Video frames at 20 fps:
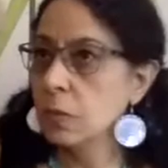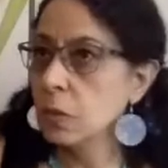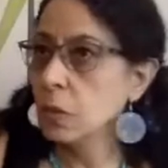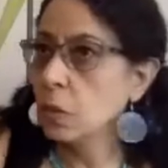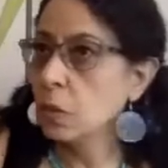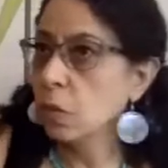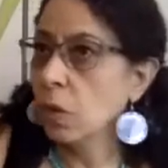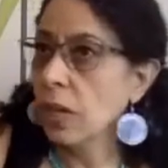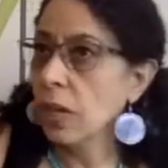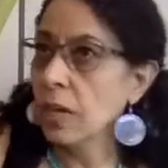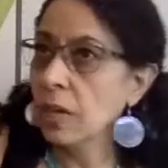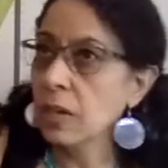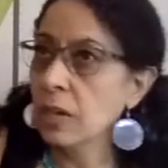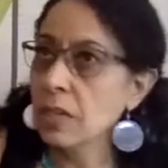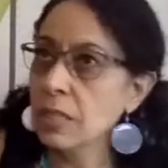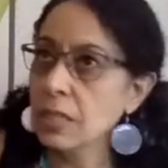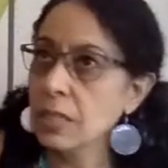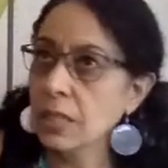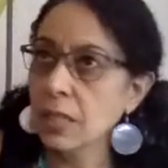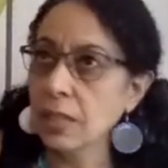so here
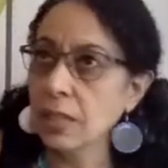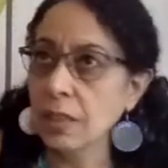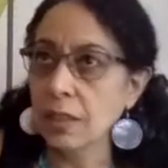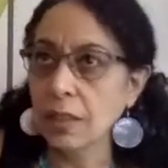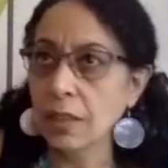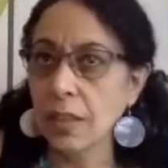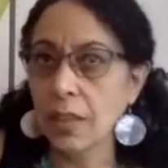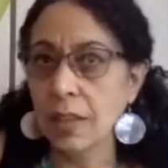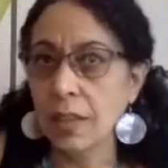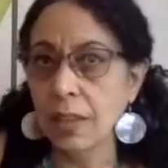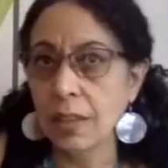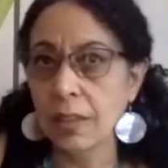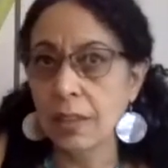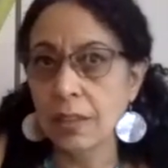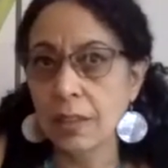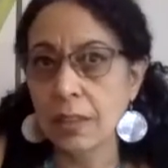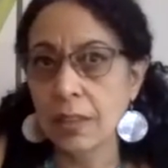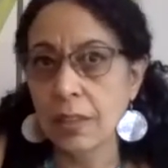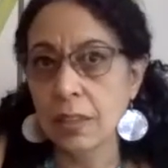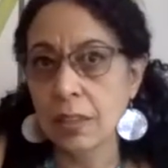is
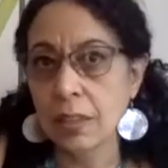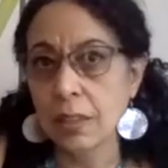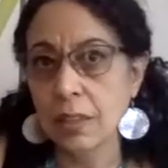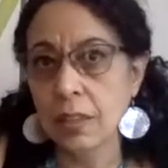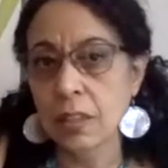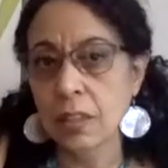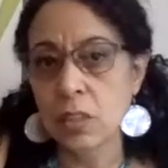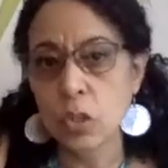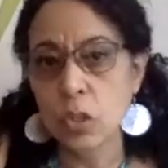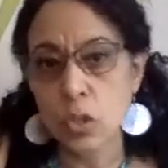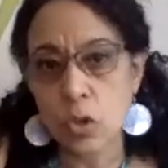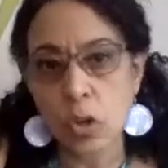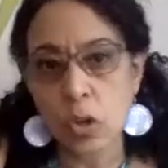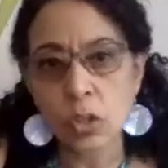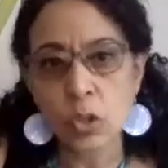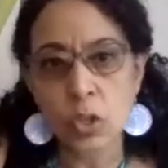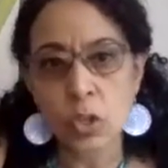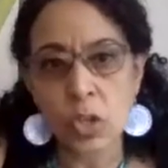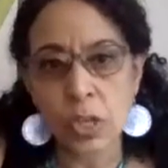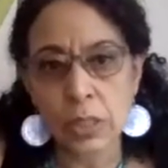the
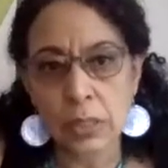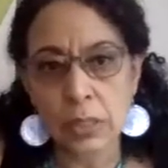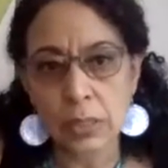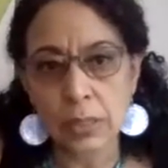structural